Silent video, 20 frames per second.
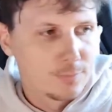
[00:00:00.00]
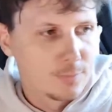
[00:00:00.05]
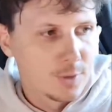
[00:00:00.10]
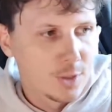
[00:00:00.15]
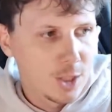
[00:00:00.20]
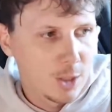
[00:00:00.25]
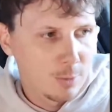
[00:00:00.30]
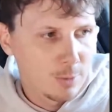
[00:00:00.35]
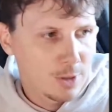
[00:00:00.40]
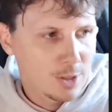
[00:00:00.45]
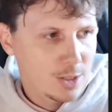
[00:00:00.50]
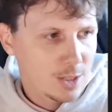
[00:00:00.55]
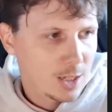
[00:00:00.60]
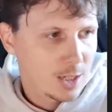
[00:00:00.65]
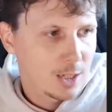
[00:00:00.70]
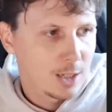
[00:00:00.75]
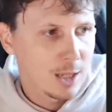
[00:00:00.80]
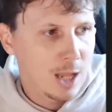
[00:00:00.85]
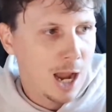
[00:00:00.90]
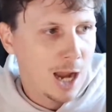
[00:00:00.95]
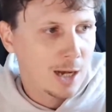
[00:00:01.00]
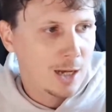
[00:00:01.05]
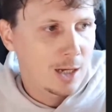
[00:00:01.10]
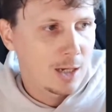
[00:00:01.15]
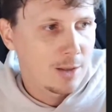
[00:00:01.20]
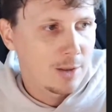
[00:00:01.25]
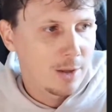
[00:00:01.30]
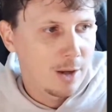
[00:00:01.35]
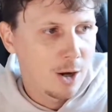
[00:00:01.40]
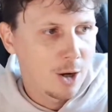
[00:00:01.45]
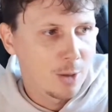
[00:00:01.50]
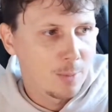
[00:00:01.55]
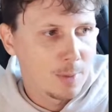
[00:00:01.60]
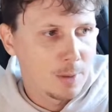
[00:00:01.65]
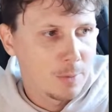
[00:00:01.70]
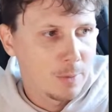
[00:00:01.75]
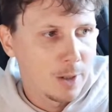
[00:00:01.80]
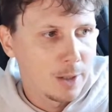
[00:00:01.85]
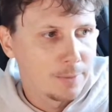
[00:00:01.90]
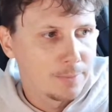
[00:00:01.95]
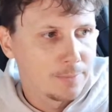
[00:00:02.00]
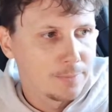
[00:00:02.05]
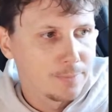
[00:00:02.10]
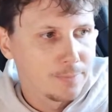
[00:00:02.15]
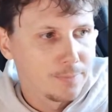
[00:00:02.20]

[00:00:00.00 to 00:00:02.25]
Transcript: So we're just going to lock in the RB1.